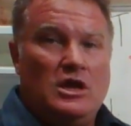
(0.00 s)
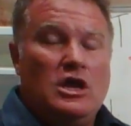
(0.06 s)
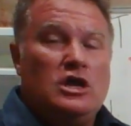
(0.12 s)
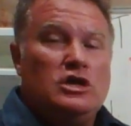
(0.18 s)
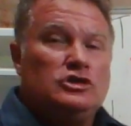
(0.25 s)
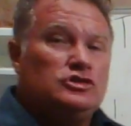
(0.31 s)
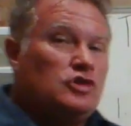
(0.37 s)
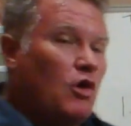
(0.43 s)

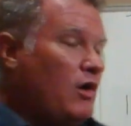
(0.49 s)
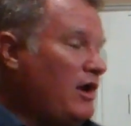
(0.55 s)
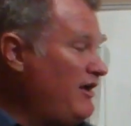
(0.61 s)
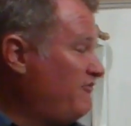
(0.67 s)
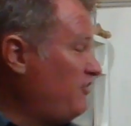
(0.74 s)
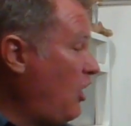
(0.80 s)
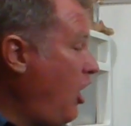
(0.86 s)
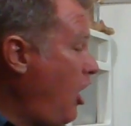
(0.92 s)
So
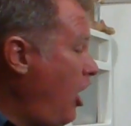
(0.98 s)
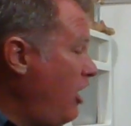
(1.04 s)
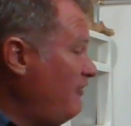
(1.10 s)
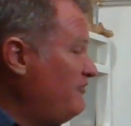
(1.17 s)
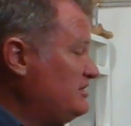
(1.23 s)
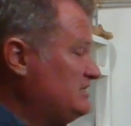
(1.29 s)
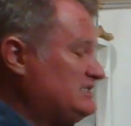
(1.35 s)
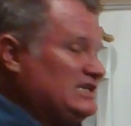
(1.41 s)
if the
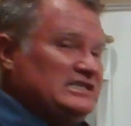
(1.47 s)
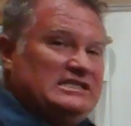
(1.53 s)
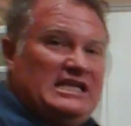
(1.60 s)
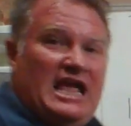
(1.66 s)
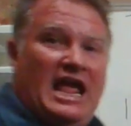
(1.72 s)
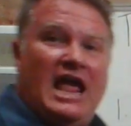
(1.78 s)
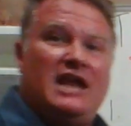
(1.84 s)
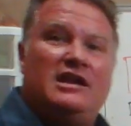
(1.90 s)
harvest is
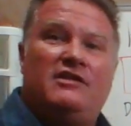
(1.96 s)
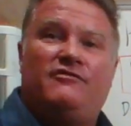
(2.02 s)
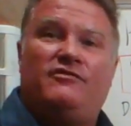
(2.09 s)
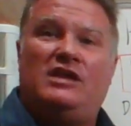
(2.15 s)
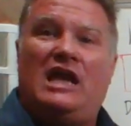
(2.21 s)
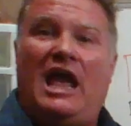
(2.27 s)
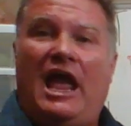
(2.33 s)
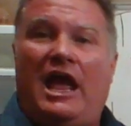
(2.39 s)
the end of
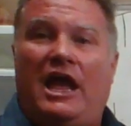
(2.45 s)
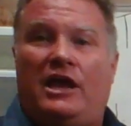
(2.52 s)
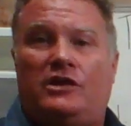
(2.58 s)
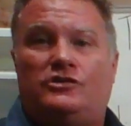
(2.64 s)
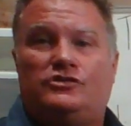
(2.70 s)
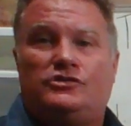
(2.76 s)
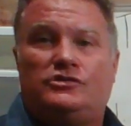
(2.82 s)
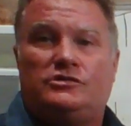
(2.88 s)
the
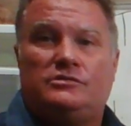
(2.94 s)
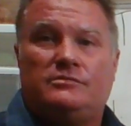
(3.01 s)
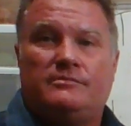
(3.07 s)
age,